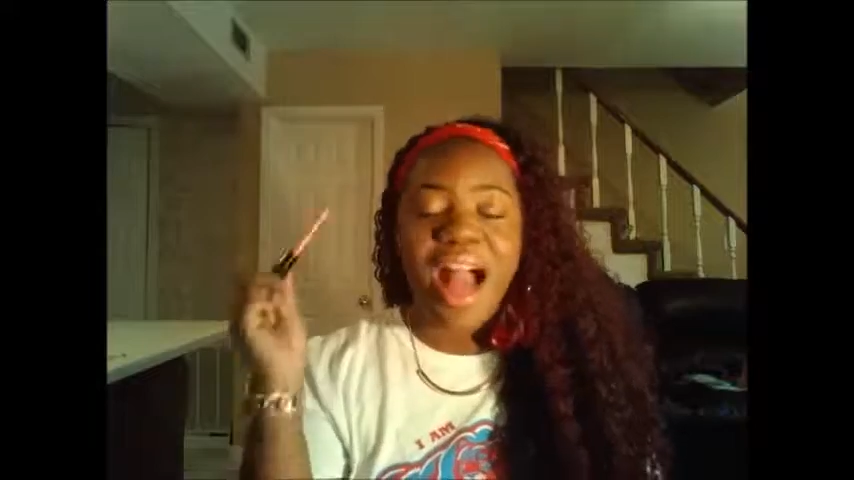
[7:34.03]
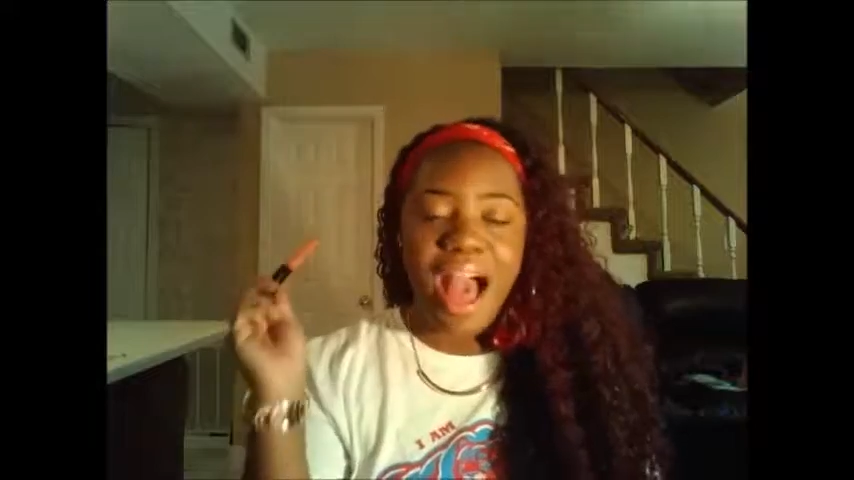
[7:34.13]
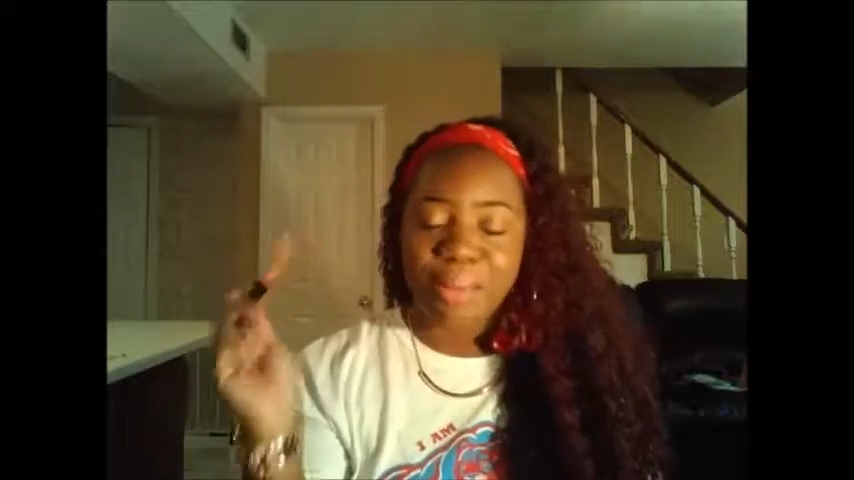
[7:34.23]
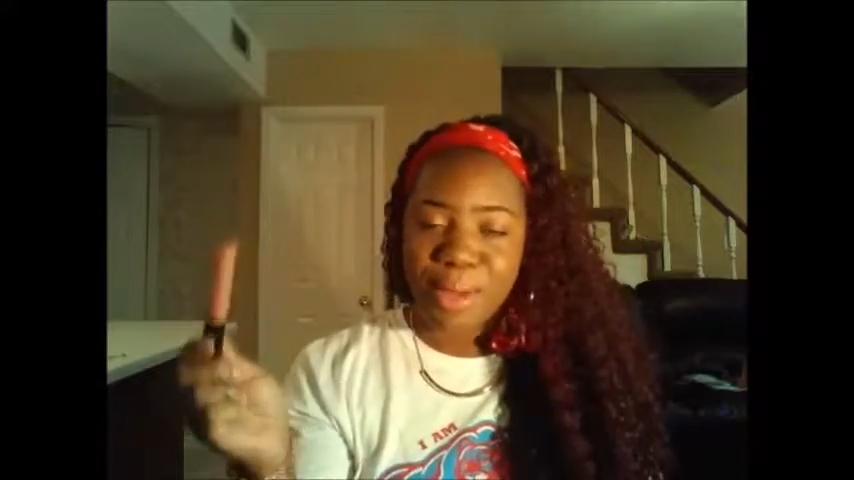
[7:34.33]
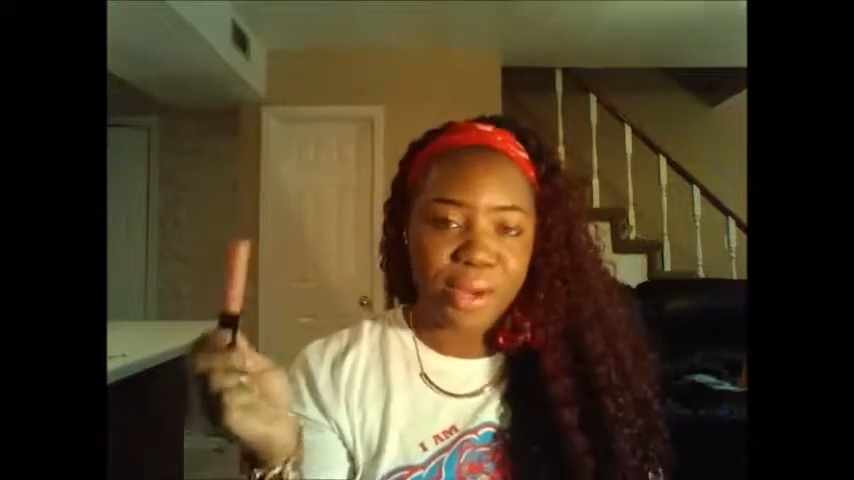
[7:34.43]

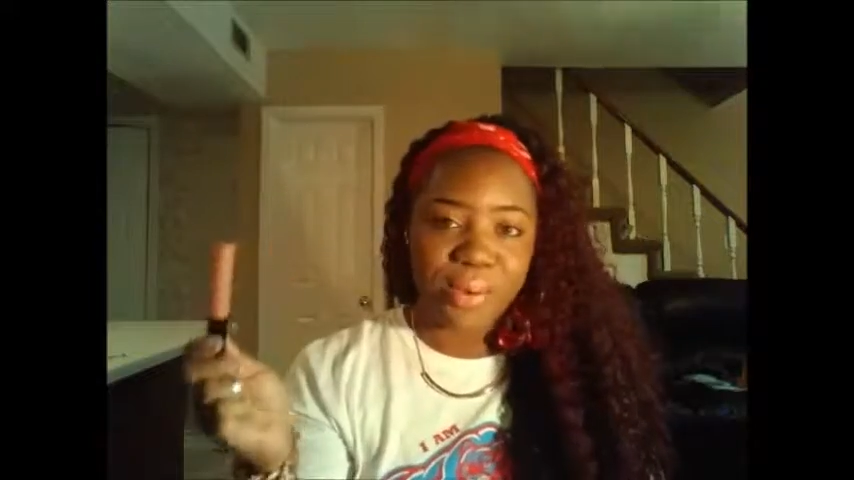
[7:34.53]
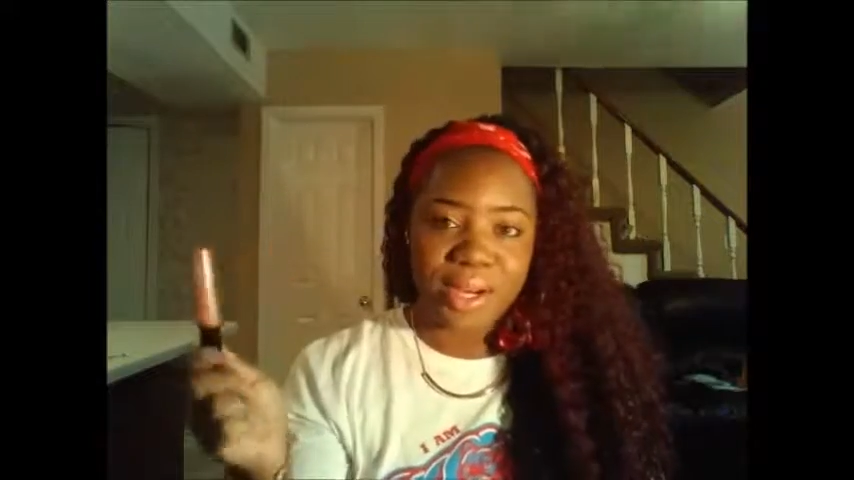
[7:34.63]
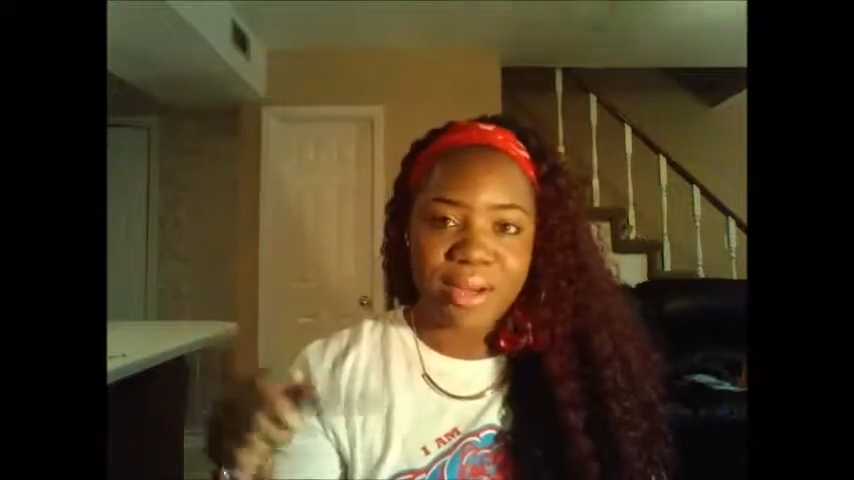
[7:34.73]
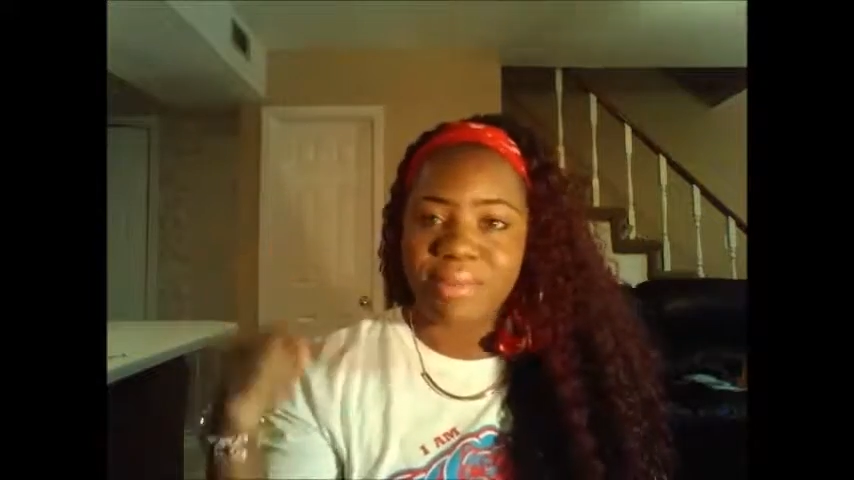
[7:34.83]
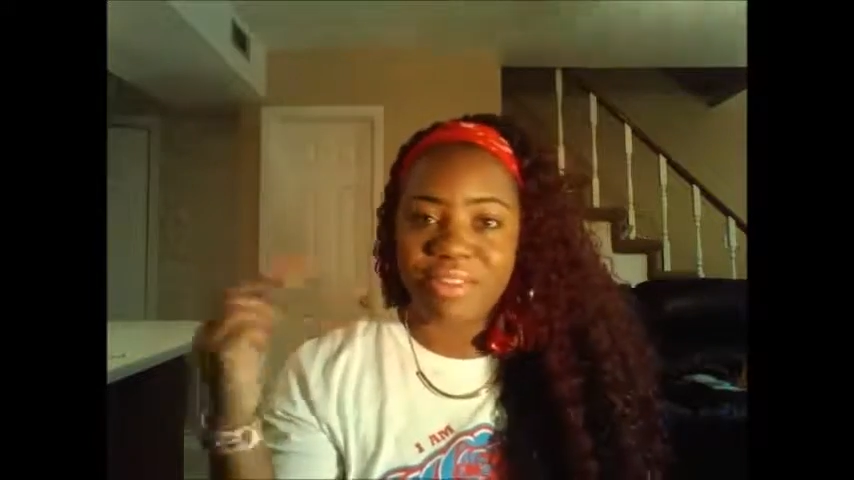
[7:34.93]
I pick
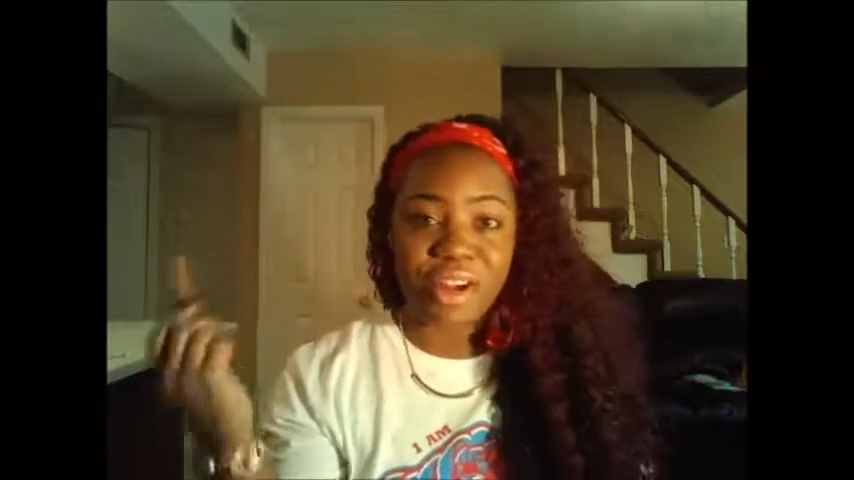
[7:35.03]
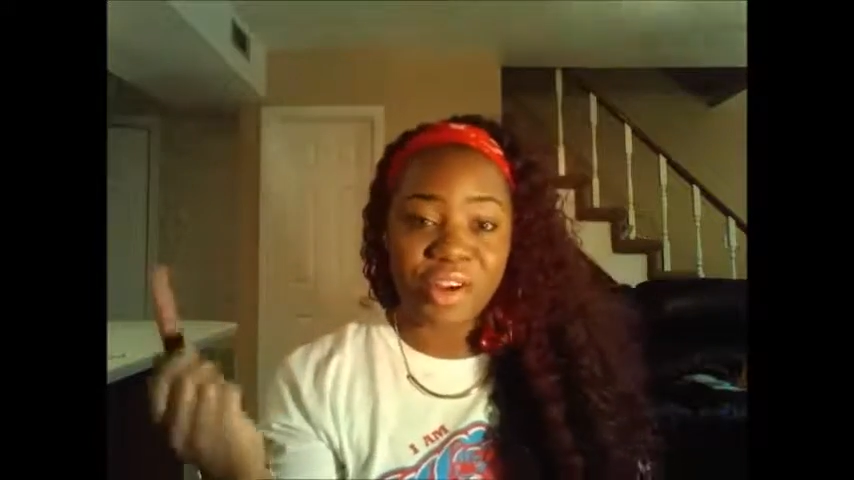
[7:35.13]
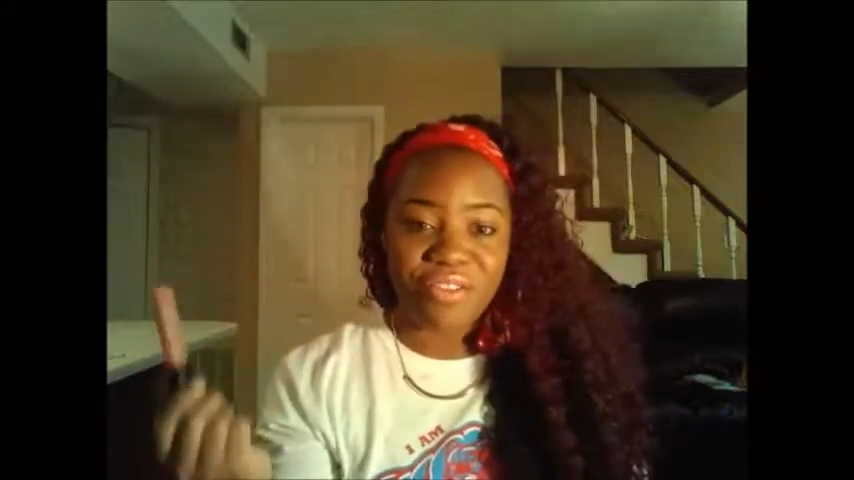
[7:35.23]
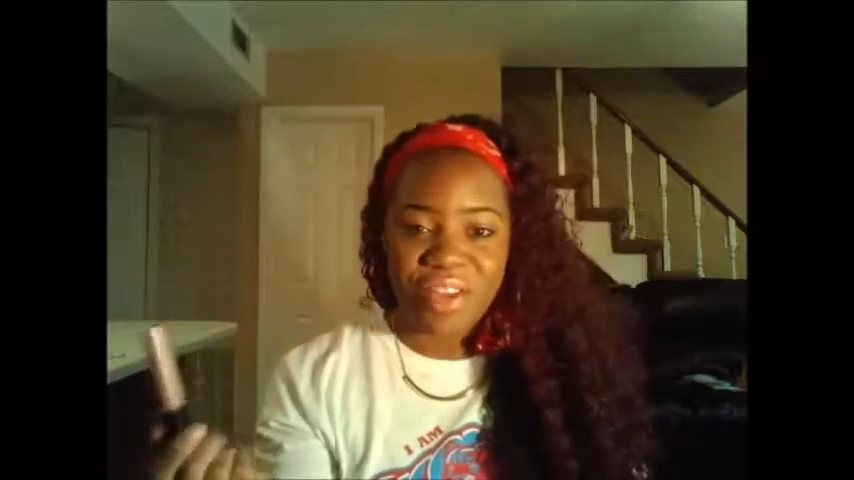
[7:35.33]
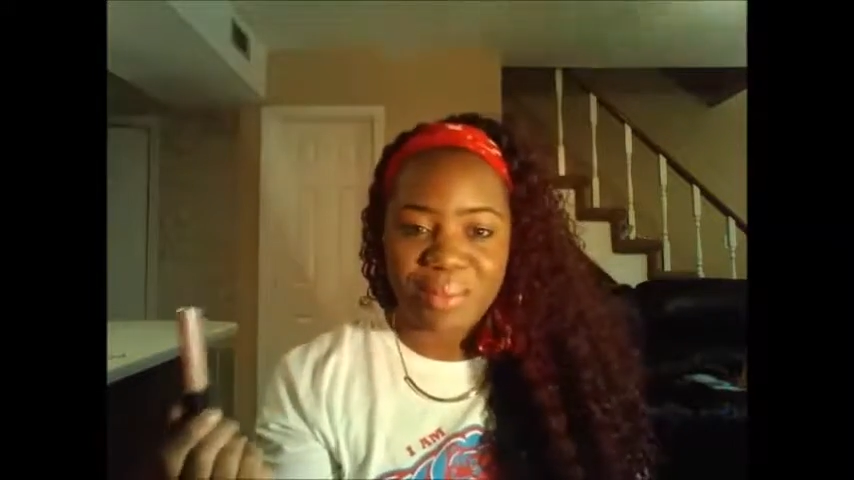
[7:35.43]
one up, if I go
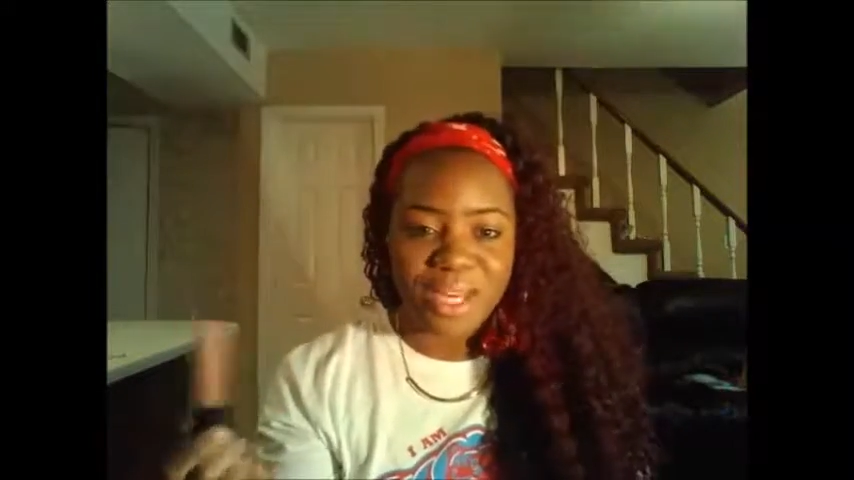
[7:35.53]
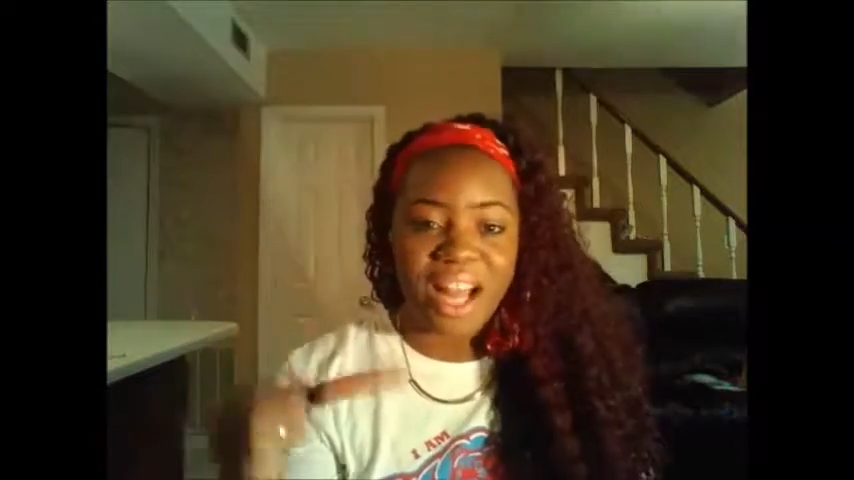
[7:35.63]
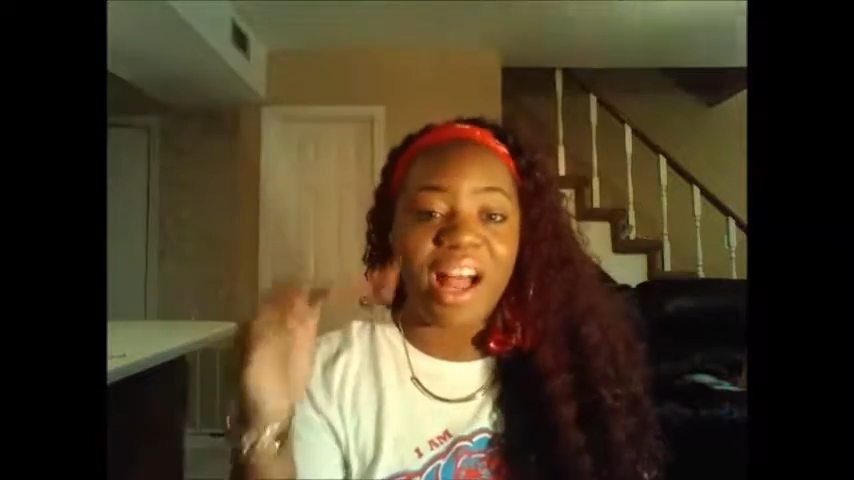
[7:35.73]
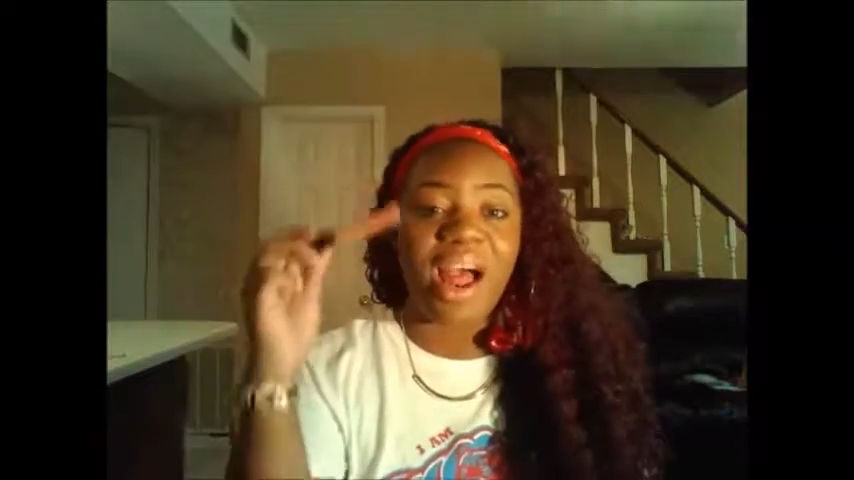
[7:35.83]
in Family Dollar,